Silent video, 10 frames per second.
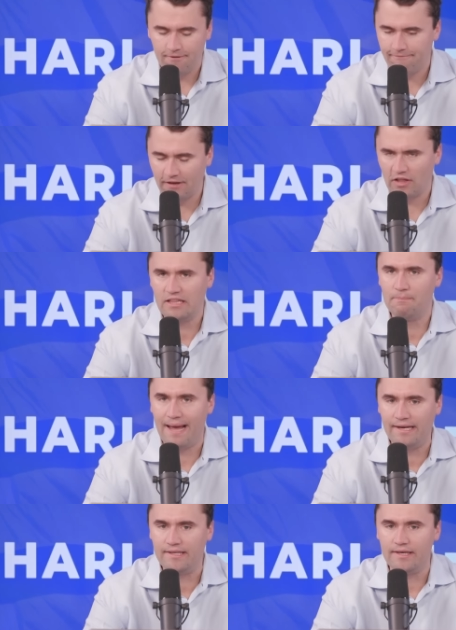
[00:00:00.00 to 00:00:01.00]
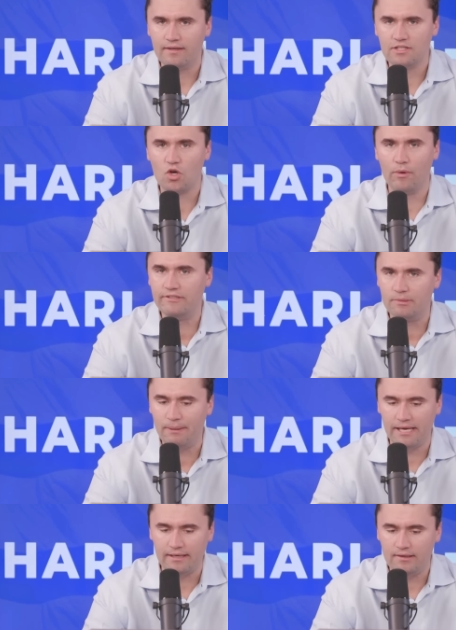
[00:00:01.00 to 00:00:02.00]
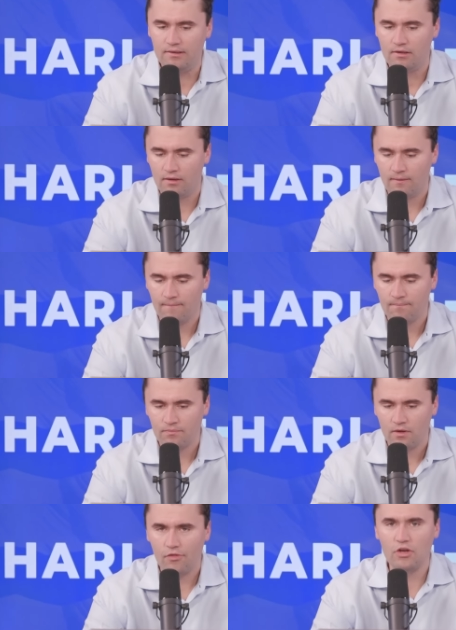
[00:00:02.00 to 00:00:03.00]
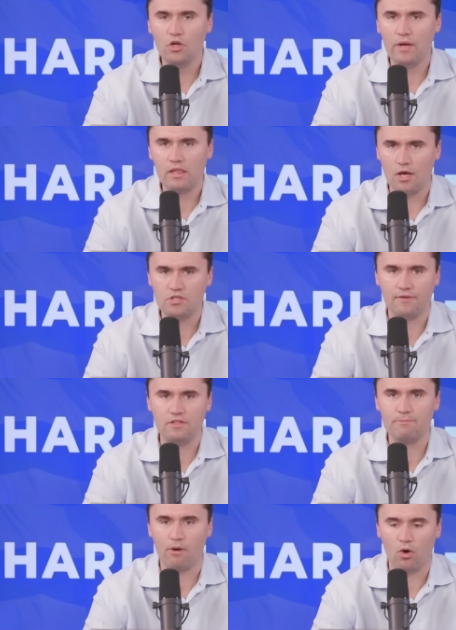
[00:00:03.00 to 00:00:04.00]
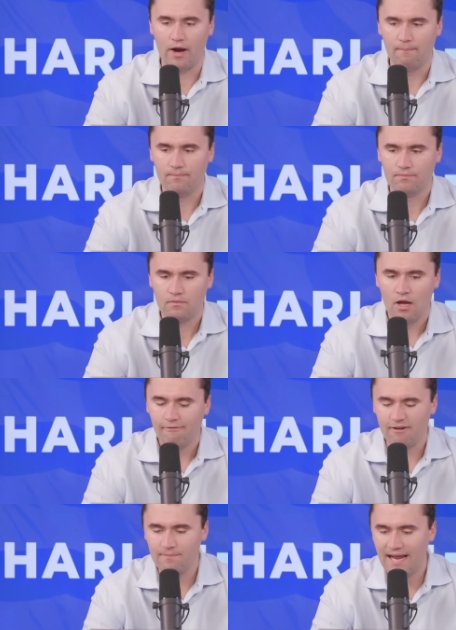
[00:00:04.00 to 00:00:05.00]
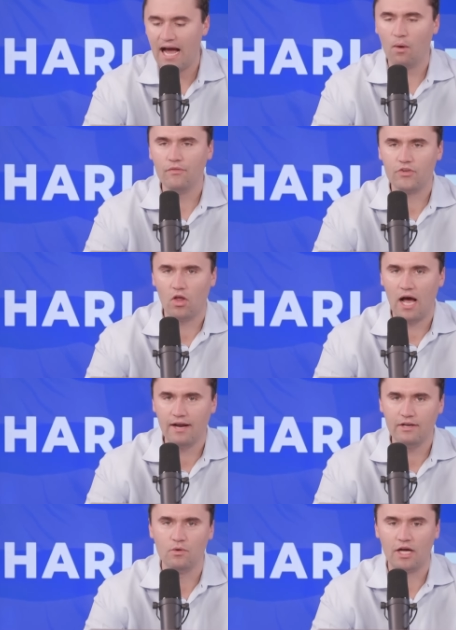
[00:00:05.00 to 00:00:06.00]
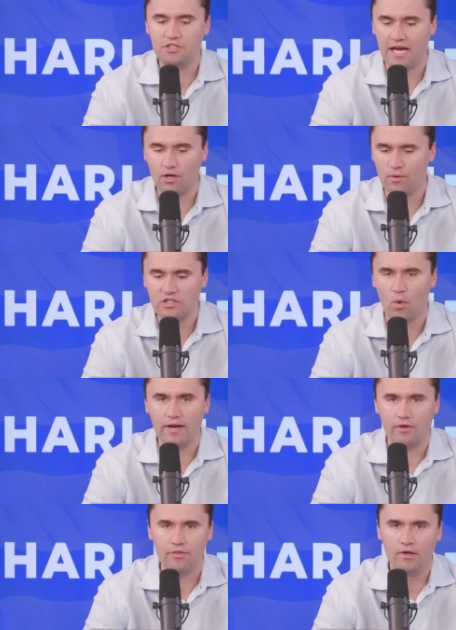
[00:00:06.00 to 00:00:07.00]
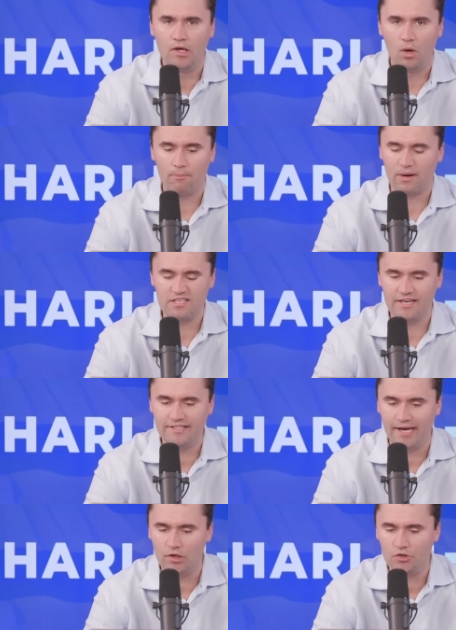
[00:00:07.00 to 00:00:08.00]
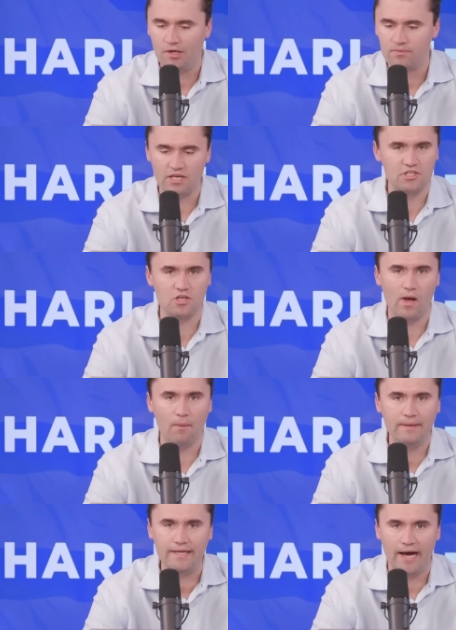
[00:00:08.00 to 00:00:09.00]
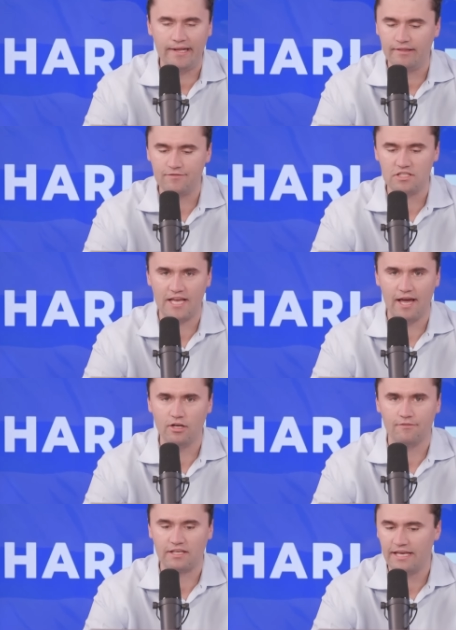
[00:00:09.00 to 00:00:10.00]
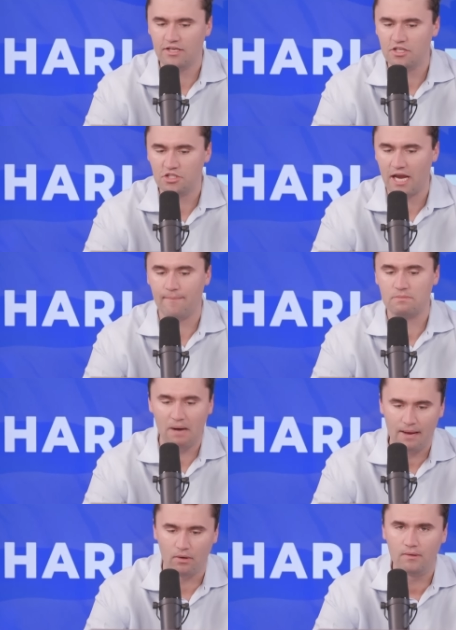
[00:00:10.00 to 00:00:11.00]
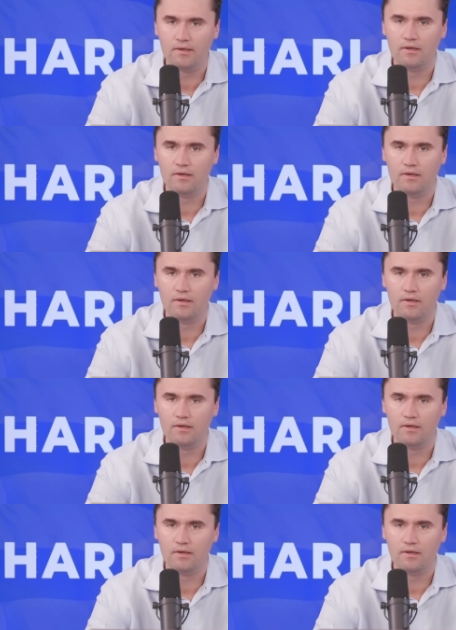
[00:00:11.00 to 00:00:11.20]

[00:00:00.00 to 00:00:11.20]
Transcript: Fulfilling the mandate is going to be the new ethos of this program. From now until high noon on January 20th, when President Donald Trump says, So help me God, and lifts his hand off the King James Bible,